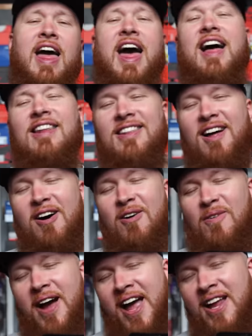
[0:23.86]

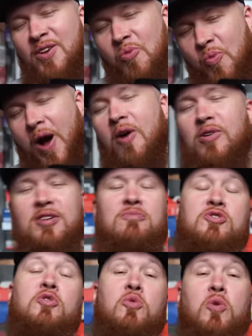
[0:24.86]
Hello and
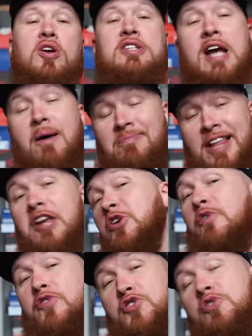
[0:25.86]
welcome to the workshop. Thank you for